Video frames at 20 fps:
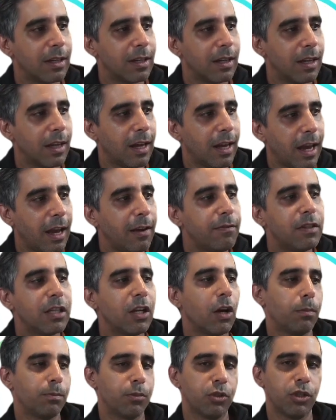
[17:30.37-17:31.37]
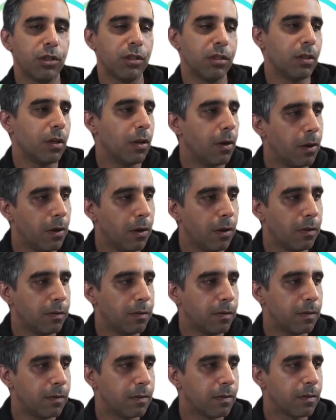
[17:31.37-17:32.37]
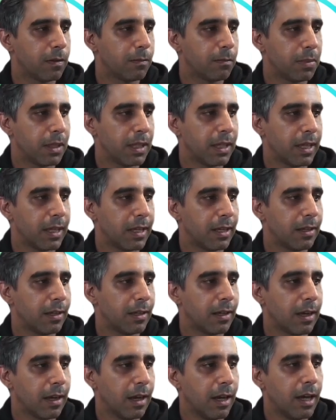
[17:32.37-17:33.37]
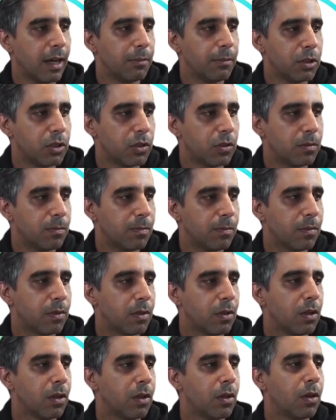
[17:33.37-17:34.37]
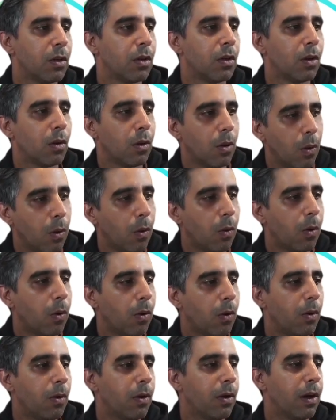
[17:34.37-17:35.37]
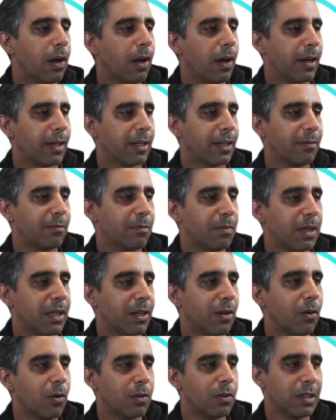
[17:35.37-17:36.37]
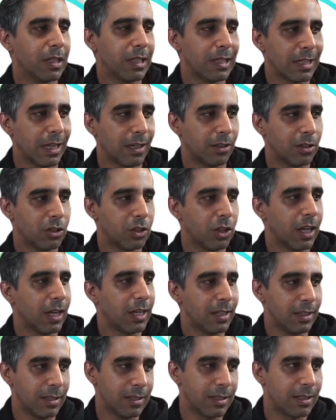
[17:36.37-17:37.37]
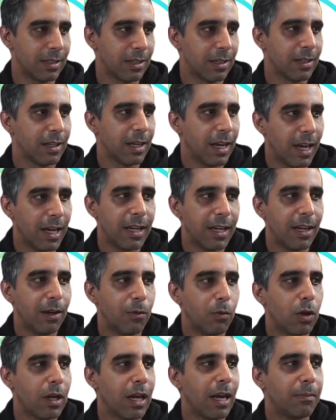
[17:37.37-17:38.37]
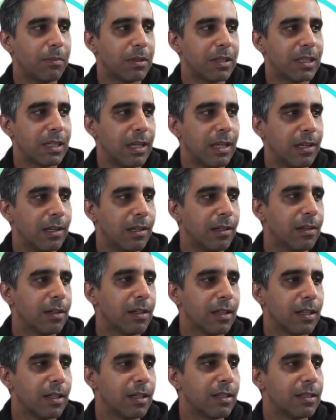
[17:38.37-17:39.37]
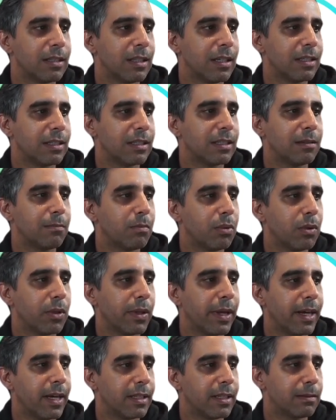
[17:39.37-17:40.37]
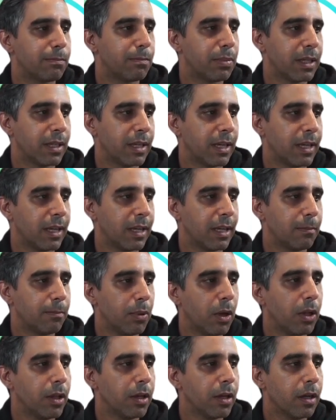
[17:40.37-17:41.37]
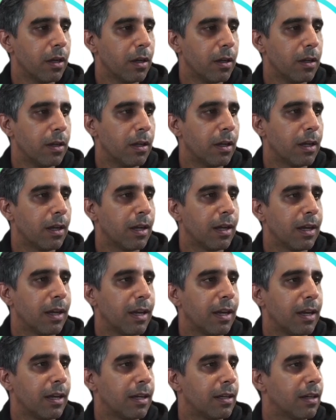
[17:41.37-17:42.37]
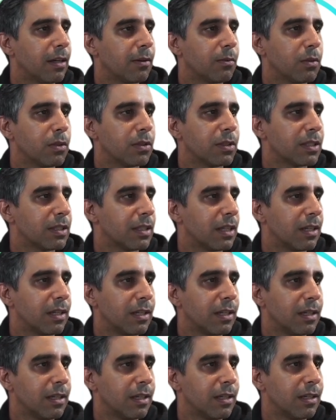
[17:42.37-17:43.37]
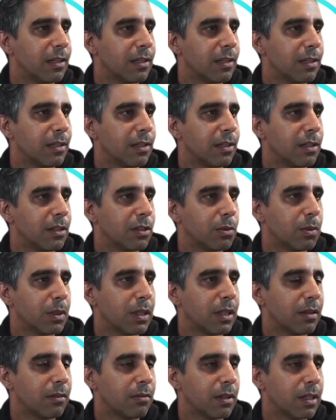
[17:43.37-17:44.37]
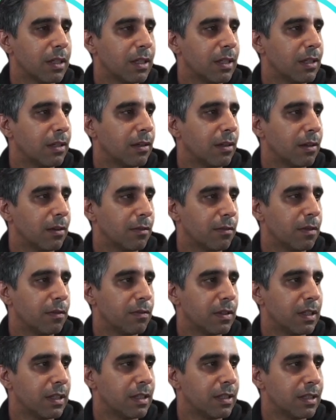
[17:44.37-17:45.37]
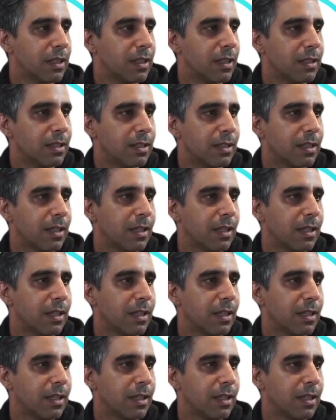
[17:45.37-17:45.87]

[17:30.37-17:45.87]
I have the option of picking Arbitrum, or I can pick all these other chains. And now what happens here, it's as simple as picking Polygon, and I will say 15 cents,